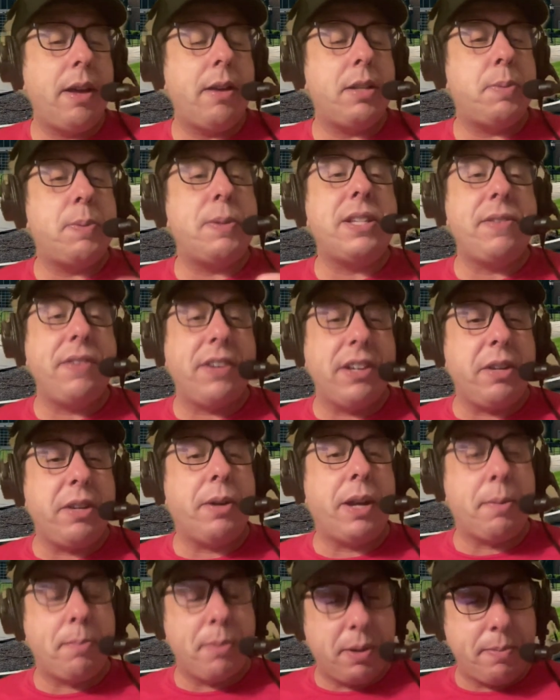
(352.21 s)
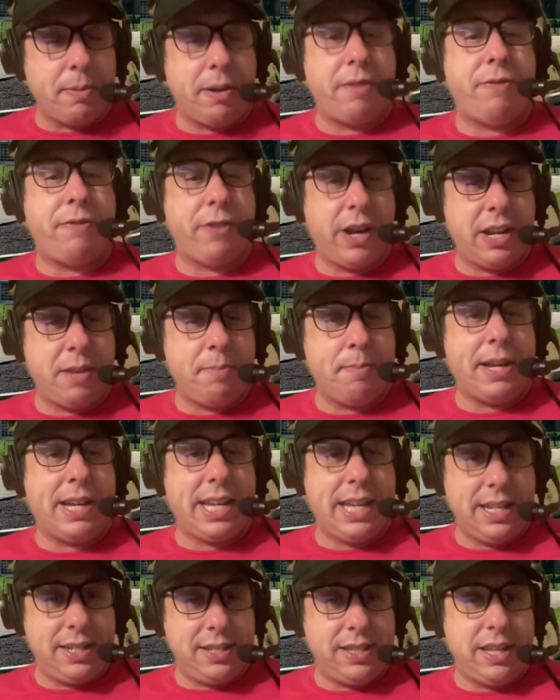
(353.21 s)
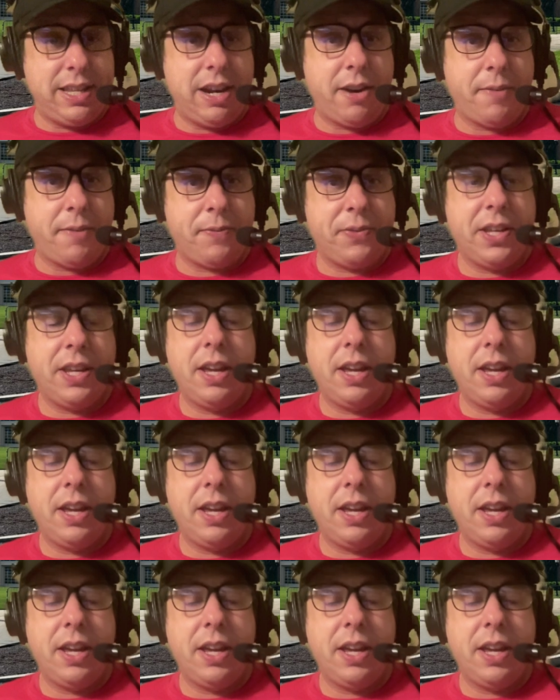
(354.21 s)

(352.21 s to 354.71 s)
specifically when I bring my kids there,